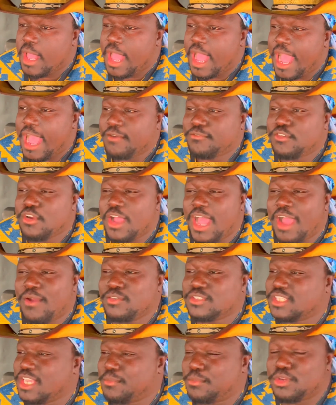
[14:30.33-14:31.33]
I
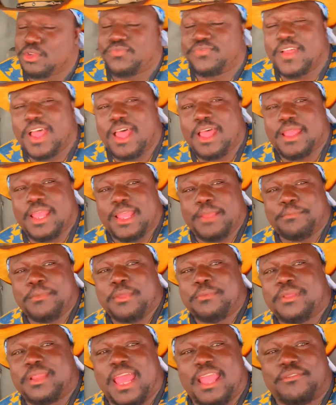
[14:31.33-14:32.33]
was able to find
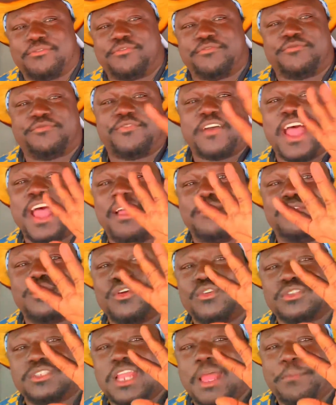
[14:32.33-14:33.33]
maybe like 5
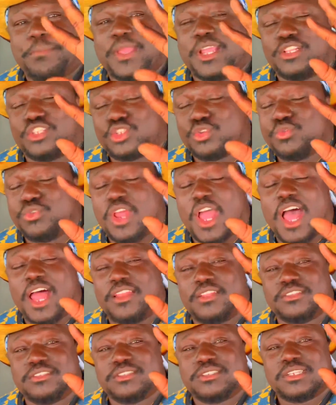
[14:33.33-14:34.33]
loads that paid
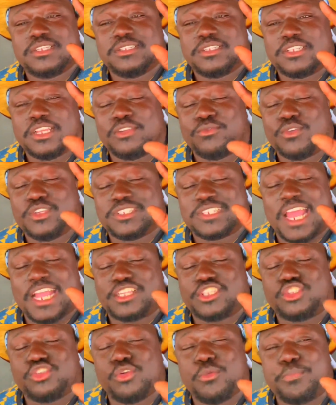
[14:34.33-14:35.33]
$2. It was
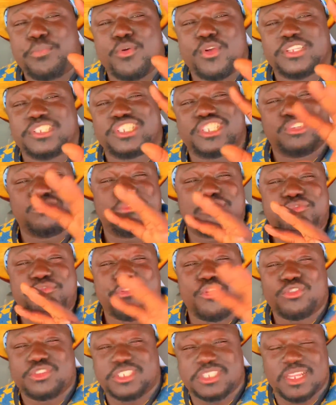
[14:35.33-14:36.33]
like
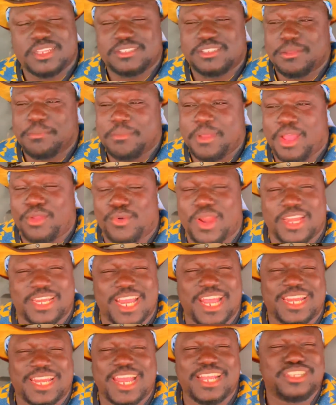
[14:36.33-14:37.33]
2.04 cents a mile, right?
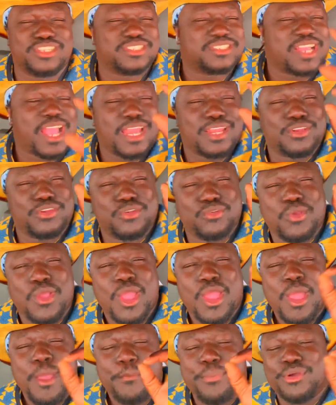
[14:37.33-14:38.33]
They just had to
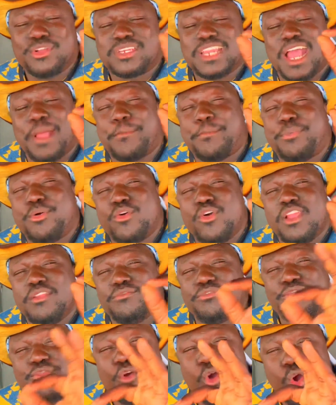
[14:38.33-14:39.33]
put that
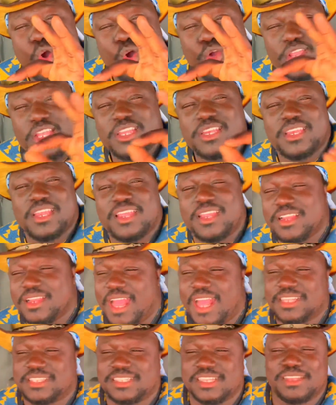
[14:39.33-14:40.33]
0.4 in there
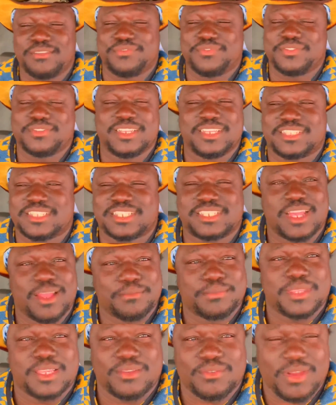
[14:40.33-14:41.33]
as if it's
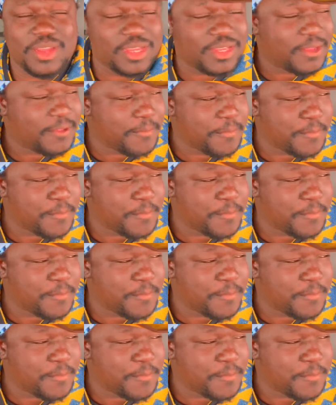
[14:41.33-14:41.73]
something, right?